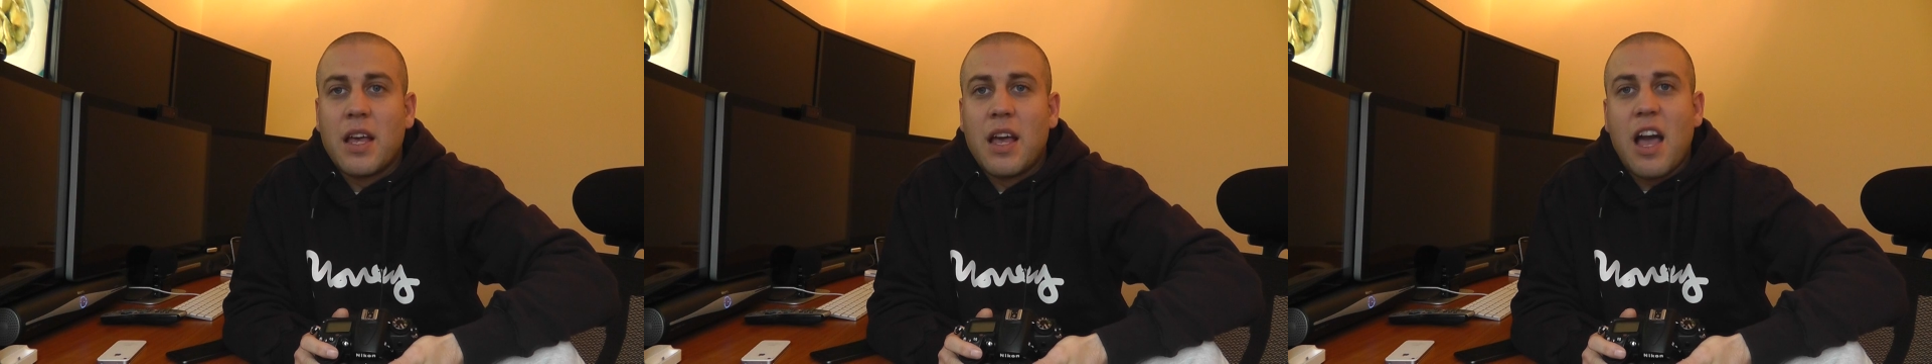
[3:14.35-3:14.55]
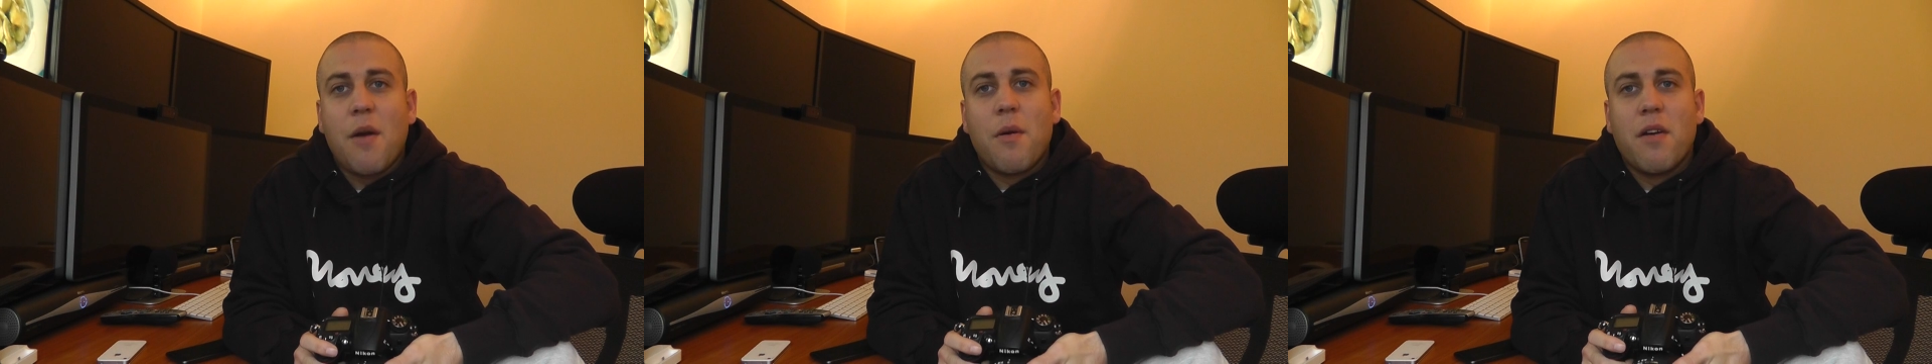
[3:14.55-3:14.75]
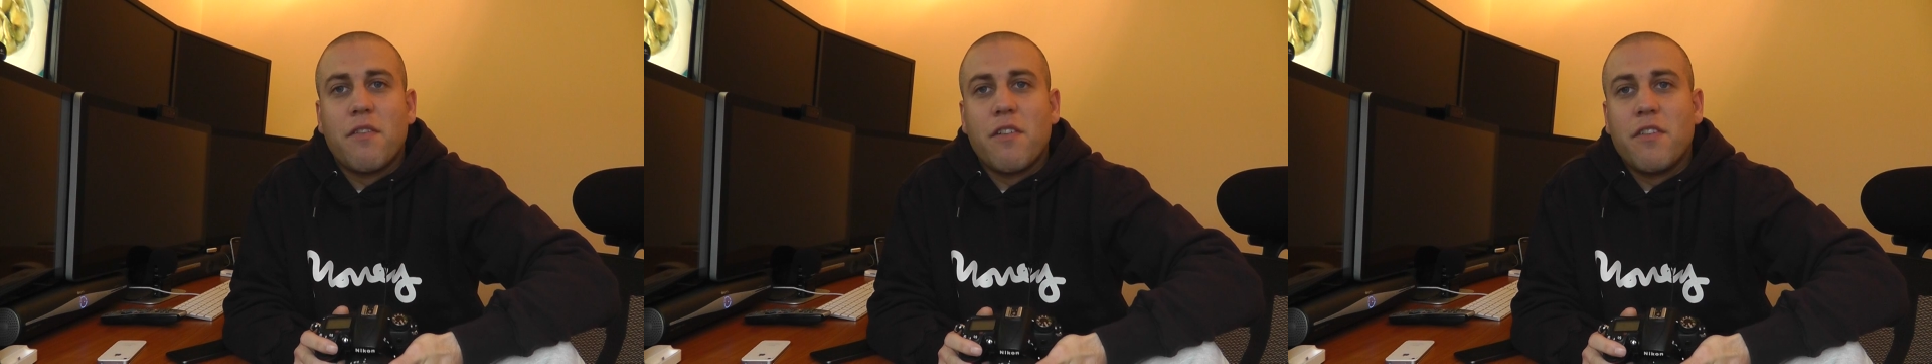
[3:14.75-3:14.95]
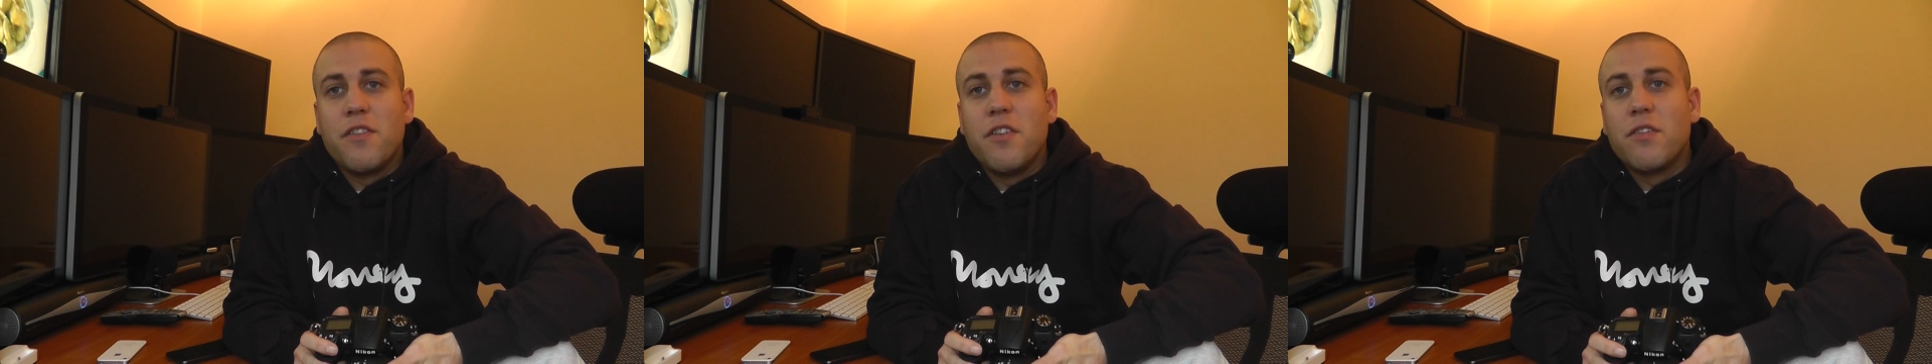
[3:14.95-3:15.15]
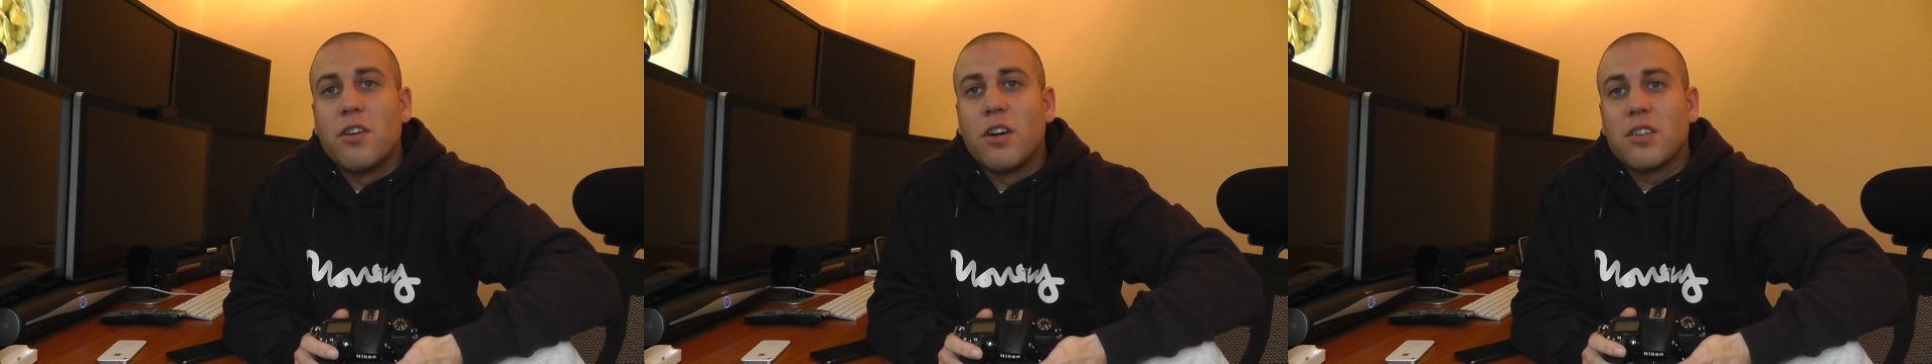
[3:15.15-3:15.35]
However, if
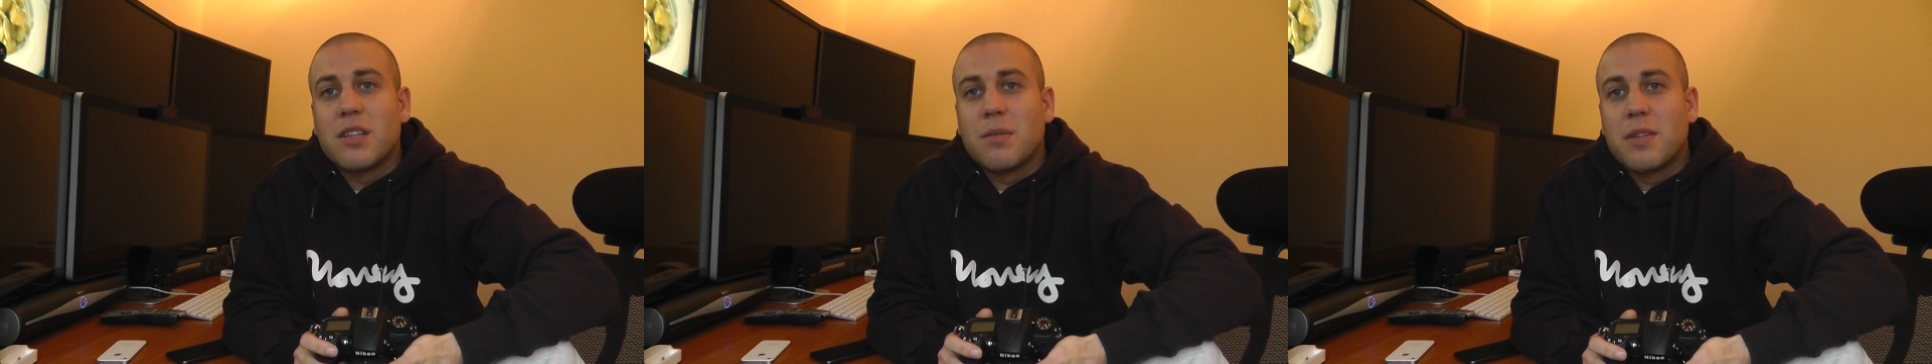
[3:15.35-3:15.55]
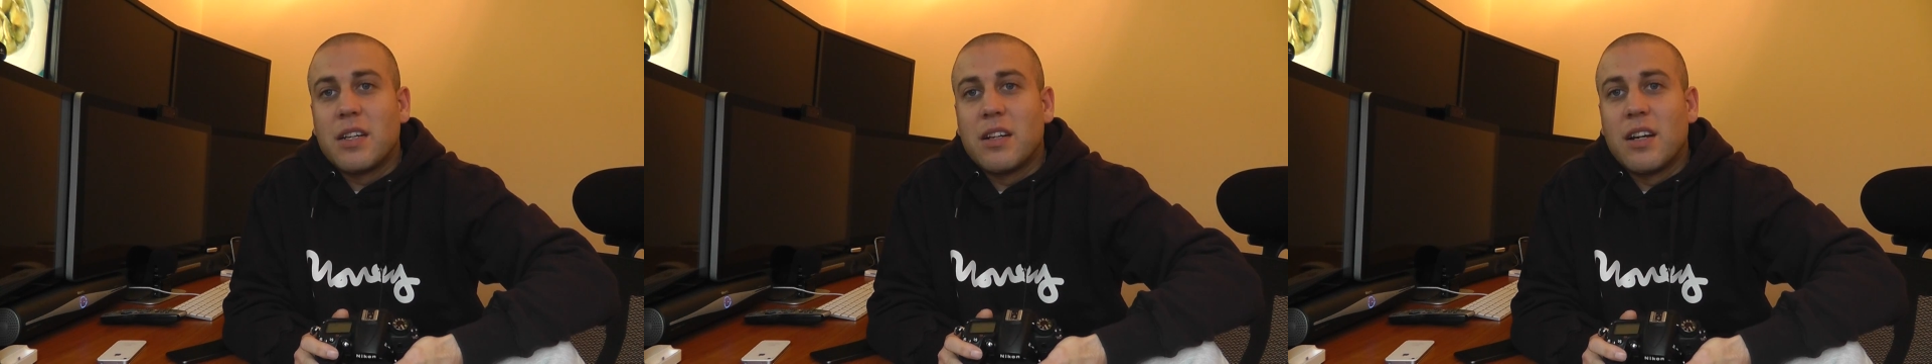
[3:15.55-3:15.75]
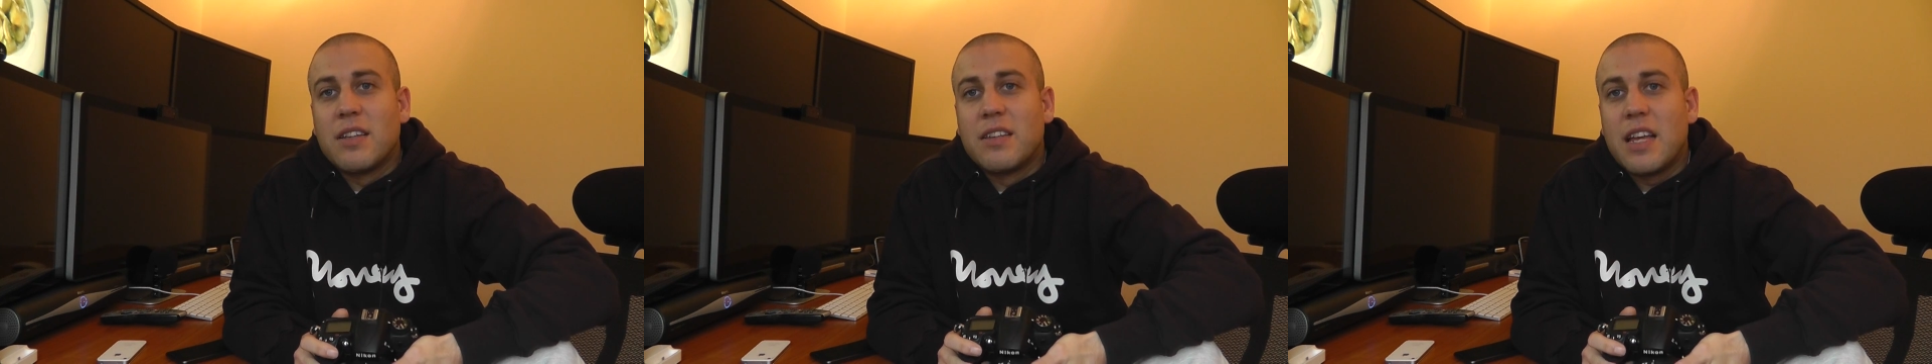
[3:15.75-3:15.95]
you've got something like a